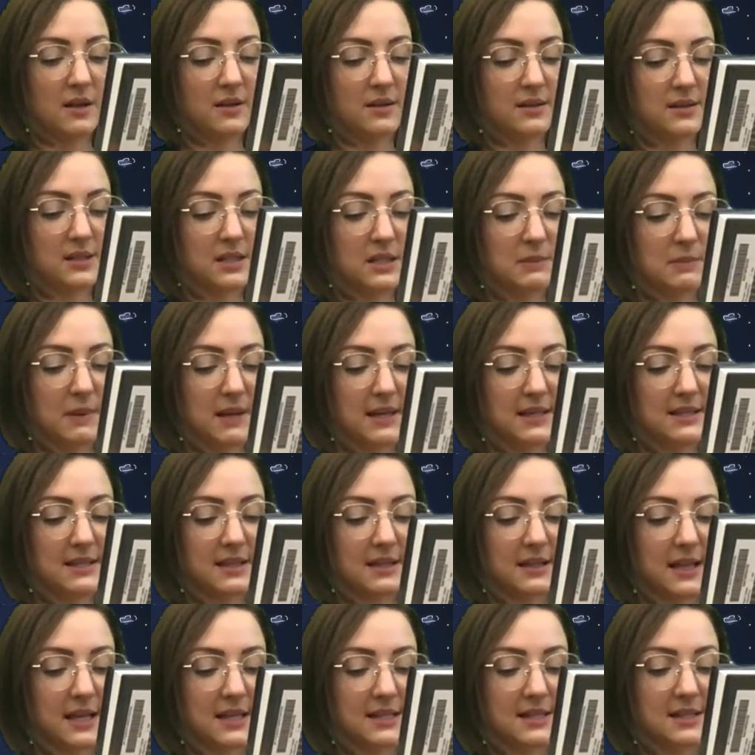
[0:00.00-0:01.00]
And this is by
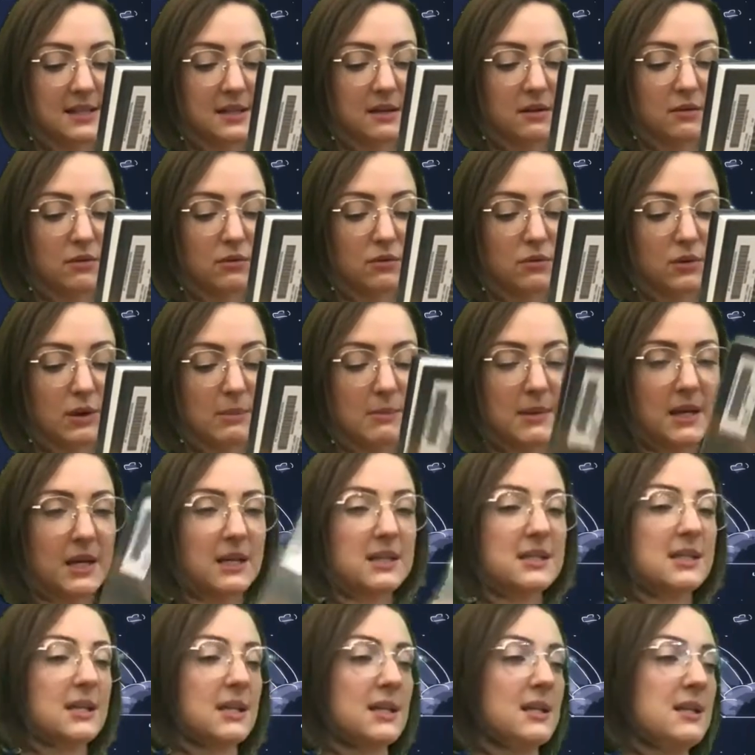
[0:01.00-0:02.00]
Celesta
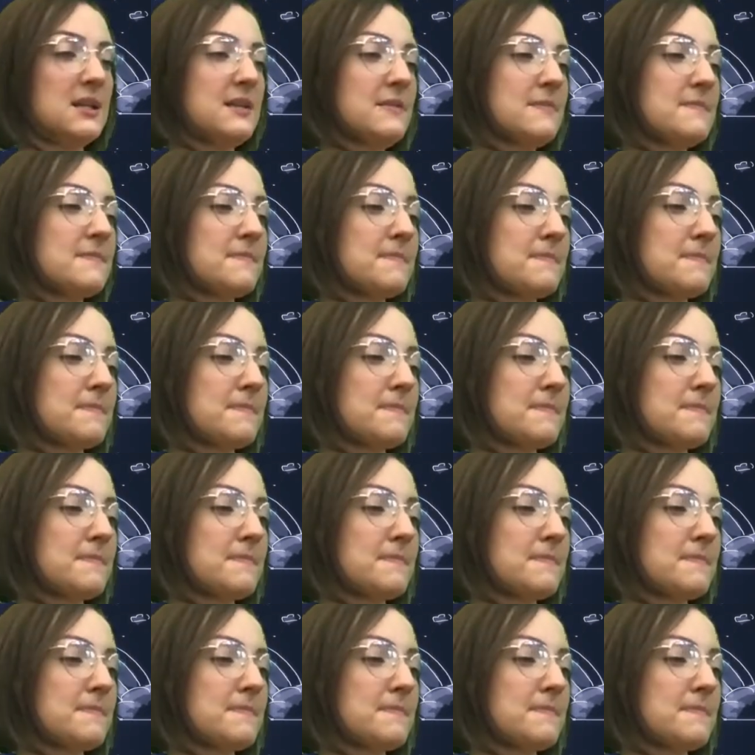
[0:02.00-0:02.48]
Remington.